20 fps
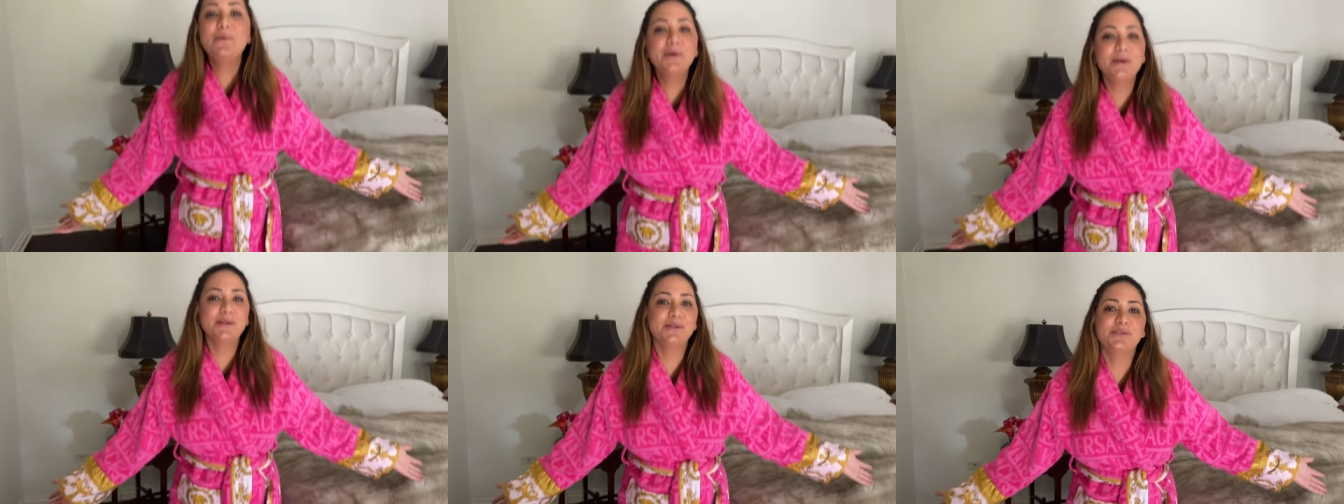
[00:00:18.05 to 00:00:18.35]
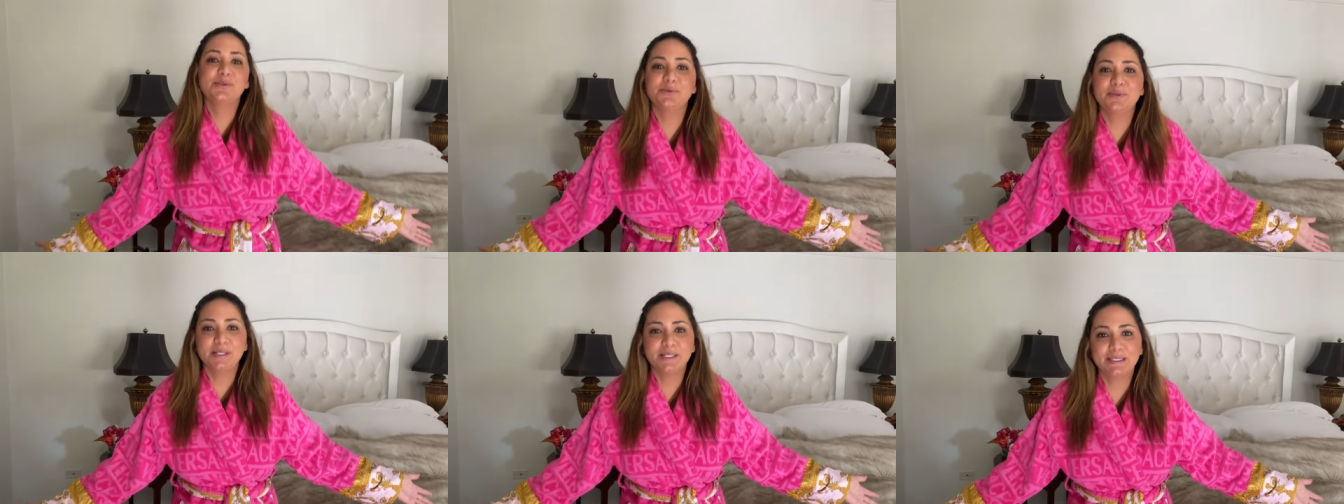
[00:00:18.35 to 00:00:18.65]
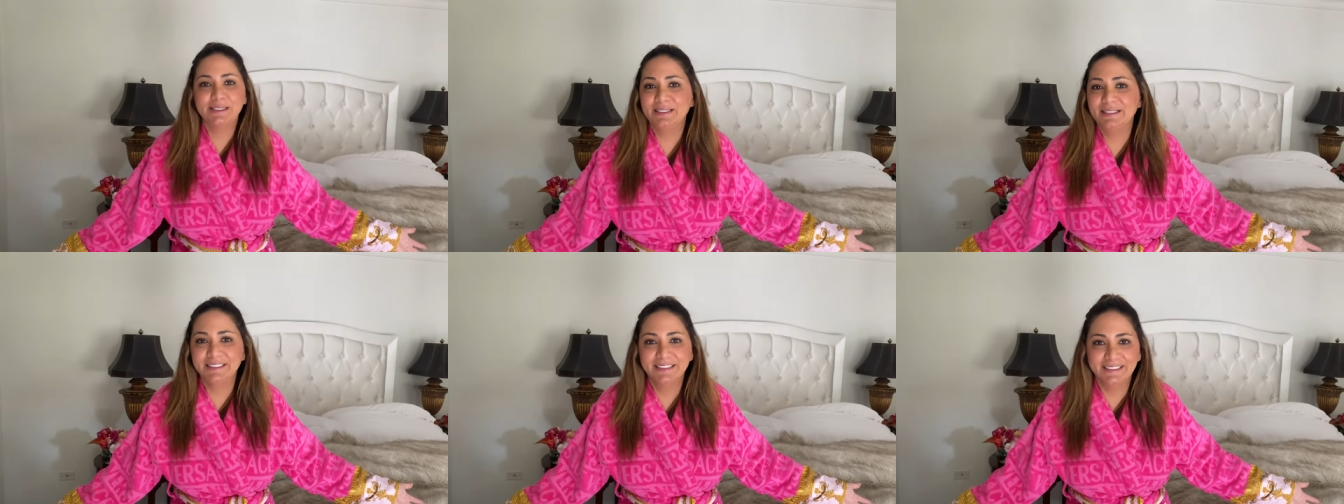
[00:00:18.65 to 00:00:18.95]
else would I
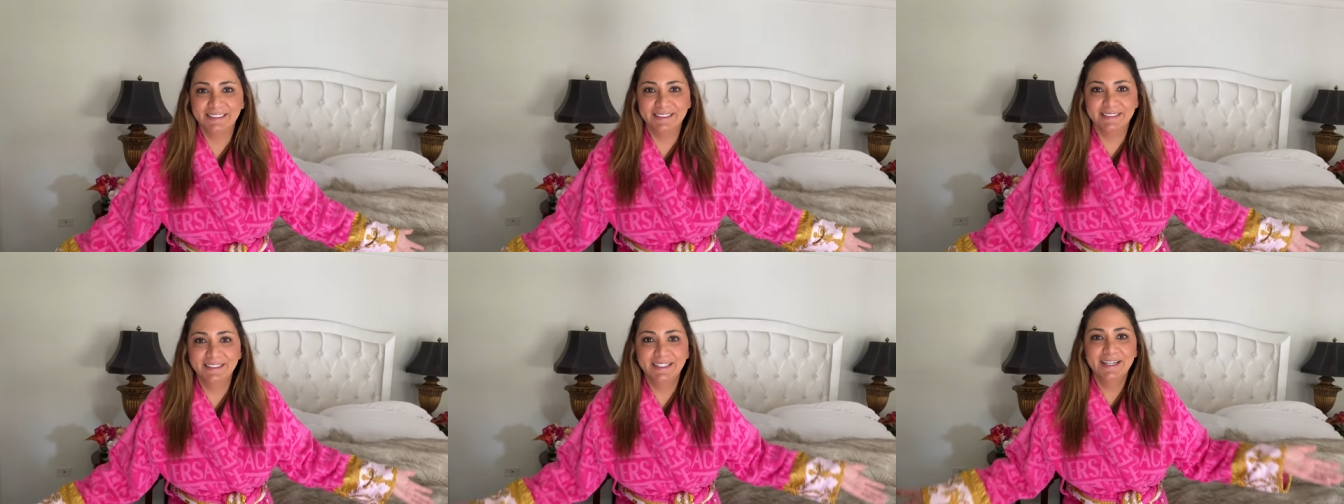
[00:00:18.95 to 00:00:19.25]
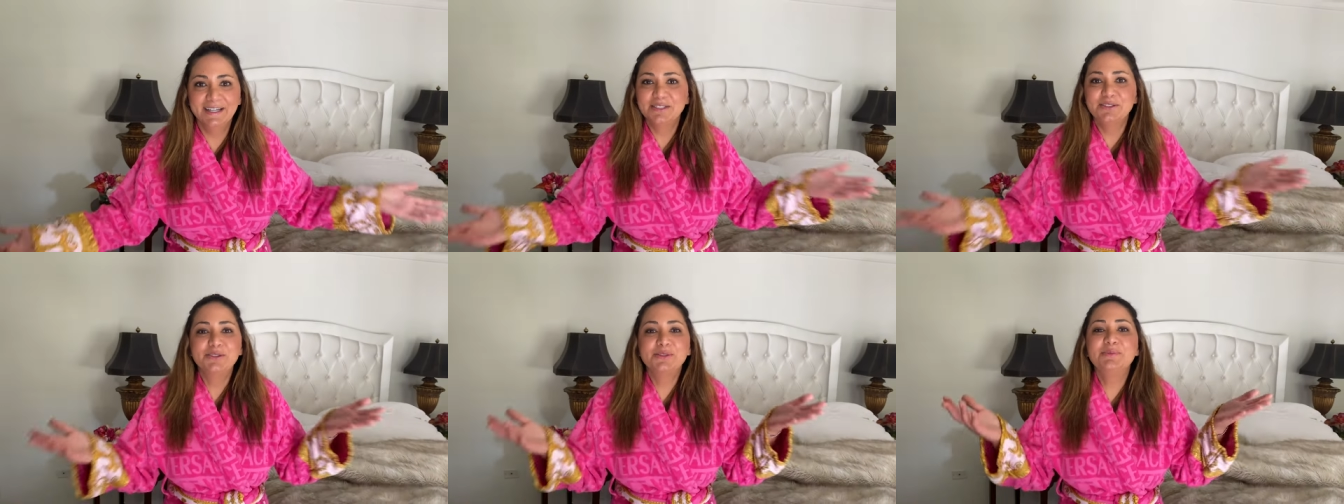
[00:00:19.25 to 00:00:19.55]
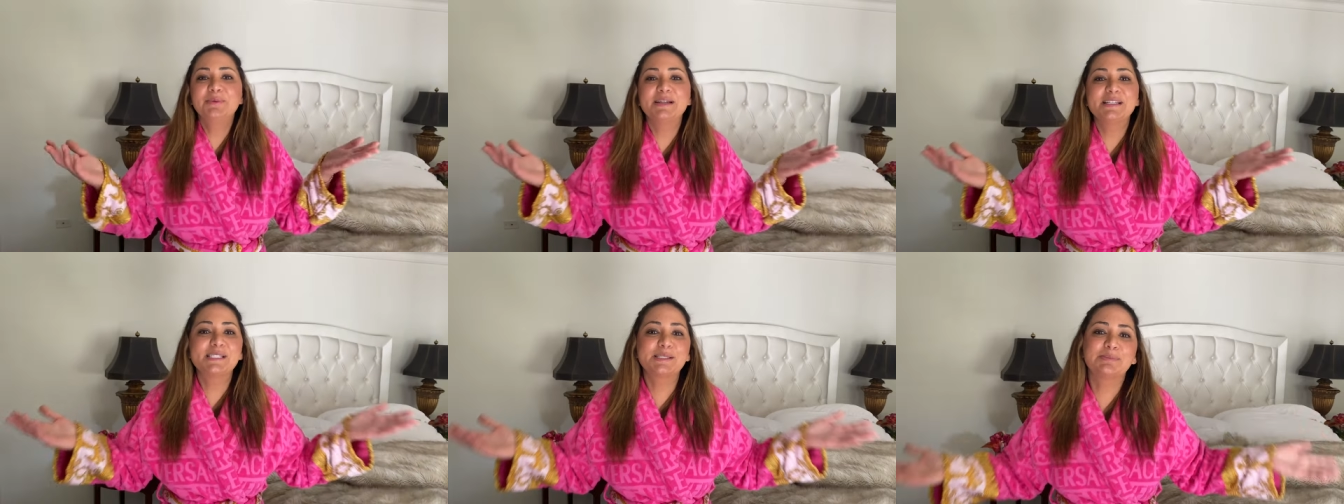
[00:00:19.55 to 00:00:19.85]
clean, do
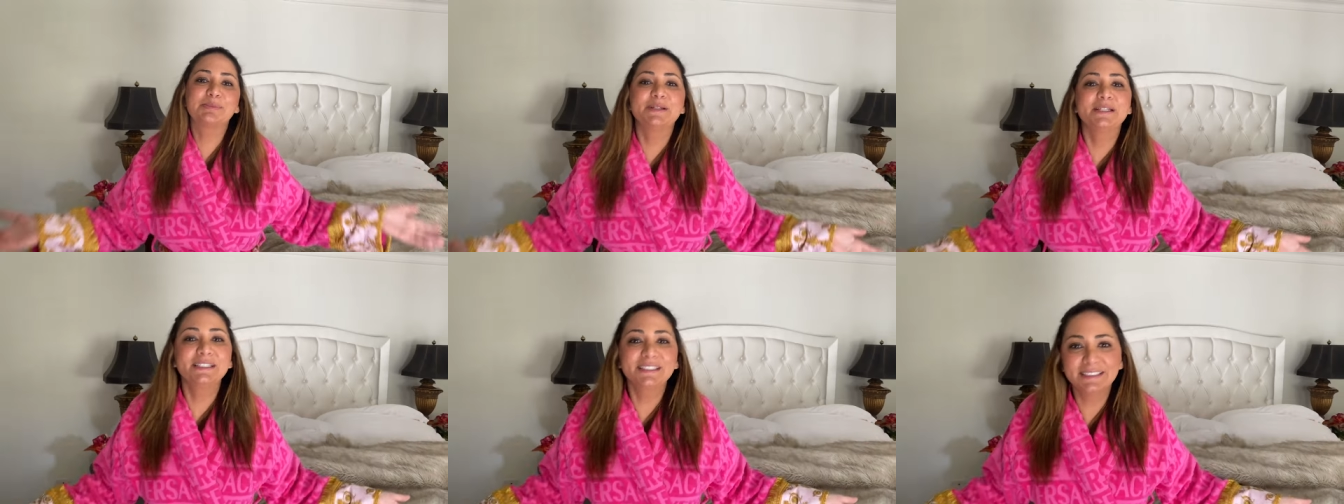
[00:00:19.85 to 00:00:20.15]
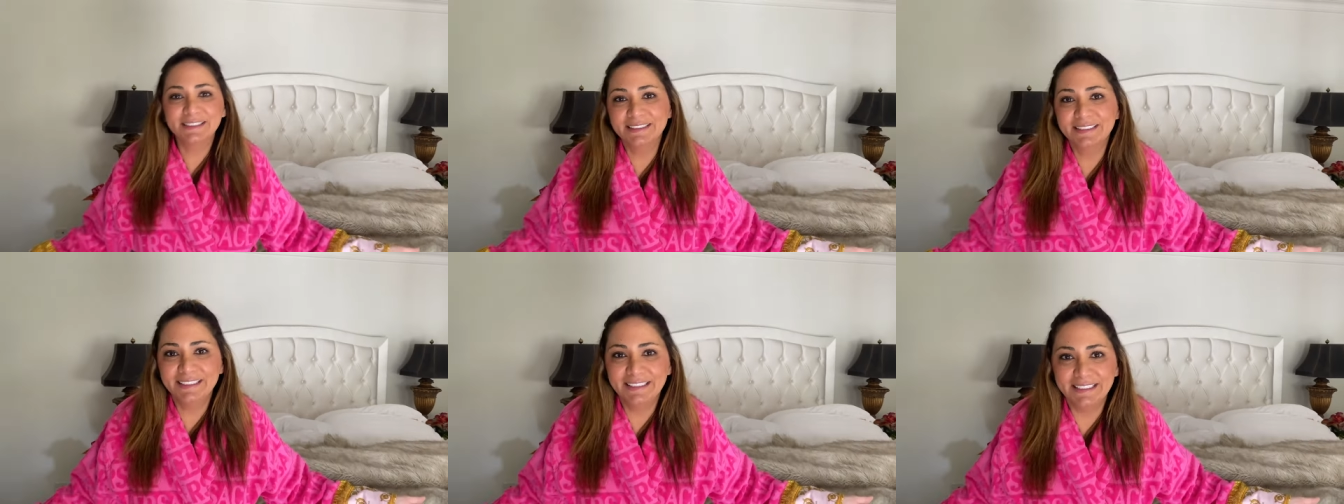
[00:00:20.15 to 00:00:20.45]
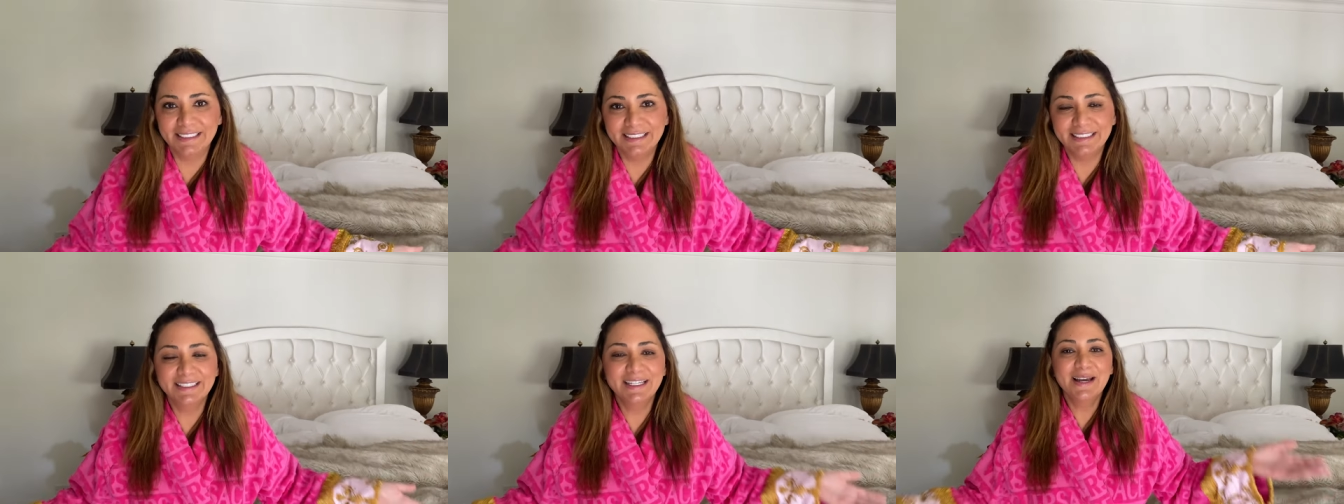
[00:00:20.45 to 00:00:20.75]
my spring
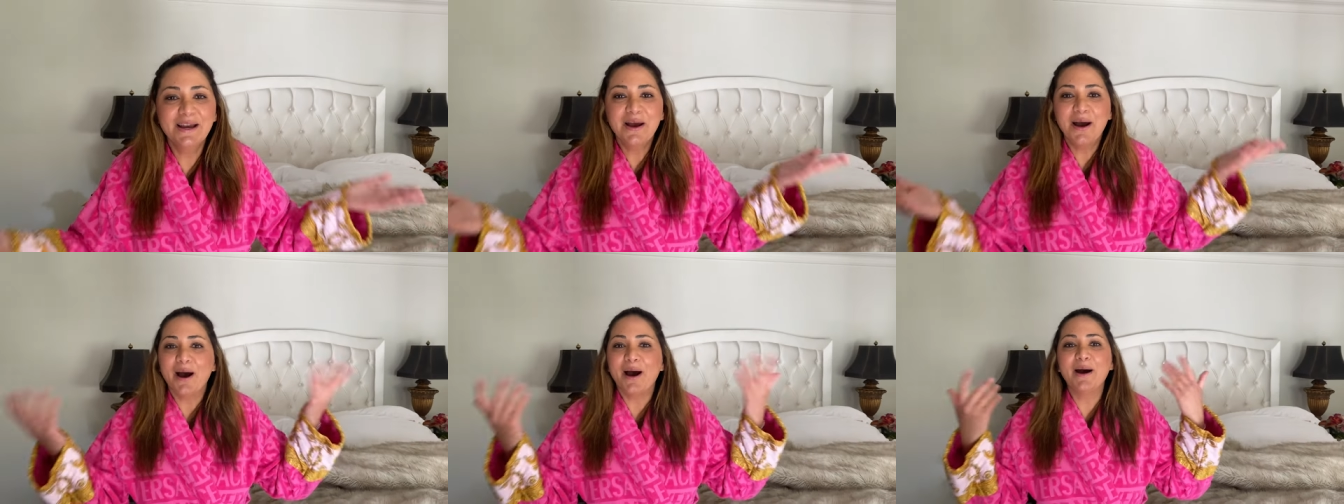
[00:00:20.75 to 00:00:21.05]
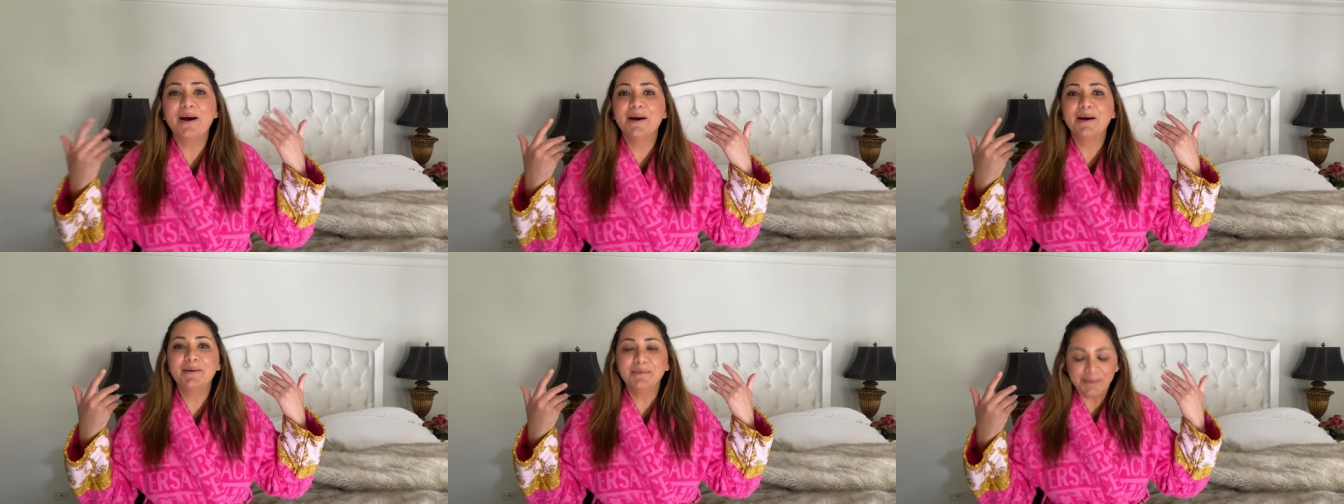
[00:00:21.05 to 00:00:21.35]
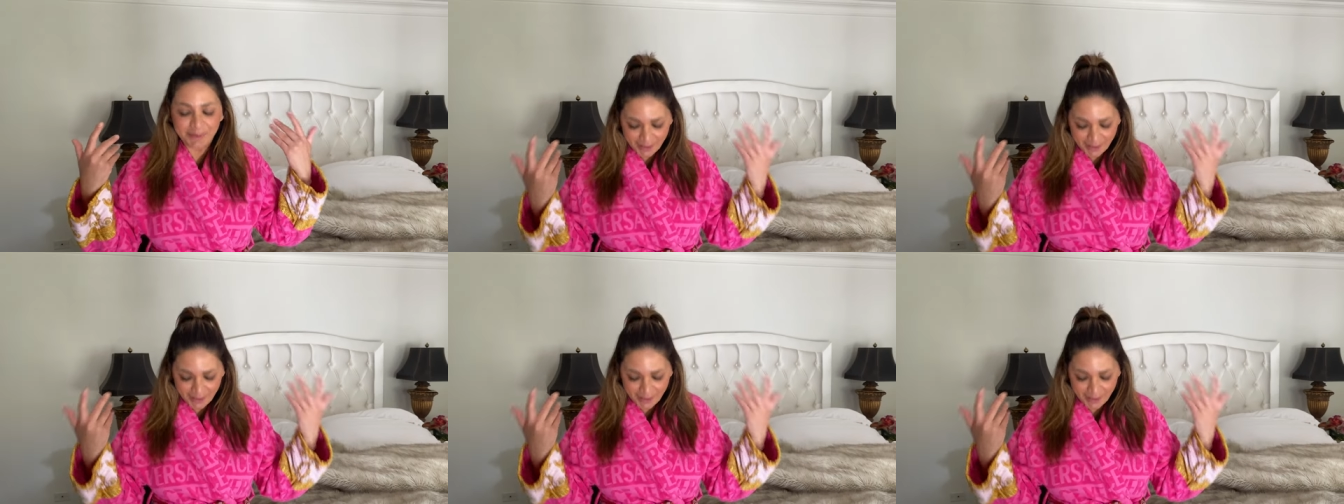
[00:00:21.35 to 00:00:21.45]
cleaning um,